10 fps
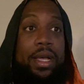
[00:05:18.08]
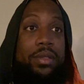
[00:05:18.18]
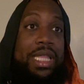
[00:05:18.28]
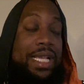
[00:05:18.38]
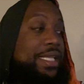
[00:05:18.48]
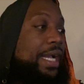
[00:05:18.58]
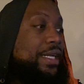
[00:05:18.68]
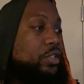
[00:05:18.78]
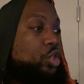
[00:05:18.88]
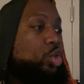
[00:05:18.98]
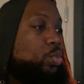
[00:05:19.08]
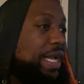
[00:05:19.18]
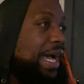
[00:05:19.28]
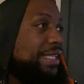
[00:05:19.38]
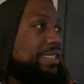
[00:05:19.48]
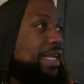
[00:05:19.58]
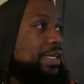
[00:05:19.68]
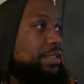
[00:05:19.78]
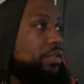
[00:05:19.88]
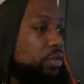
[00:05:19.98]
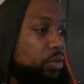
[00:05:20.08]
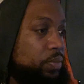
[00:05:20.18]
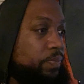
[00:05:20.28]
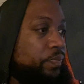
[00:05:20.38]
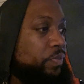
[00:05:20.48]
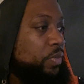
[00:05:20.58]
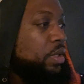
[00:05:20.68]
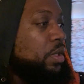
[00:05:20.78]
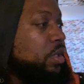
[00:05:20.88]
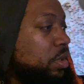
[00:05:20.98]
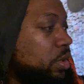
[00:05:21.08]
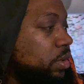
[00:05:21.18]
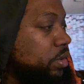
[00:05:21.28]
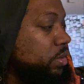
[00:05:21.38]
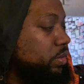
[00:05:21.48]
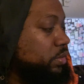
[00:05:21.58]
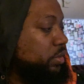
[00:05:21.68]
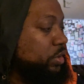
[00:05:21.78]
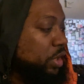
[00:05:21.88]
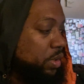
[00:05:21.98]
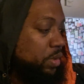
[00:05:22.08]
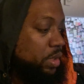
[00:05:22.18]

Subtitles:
things I consume, content I consume. So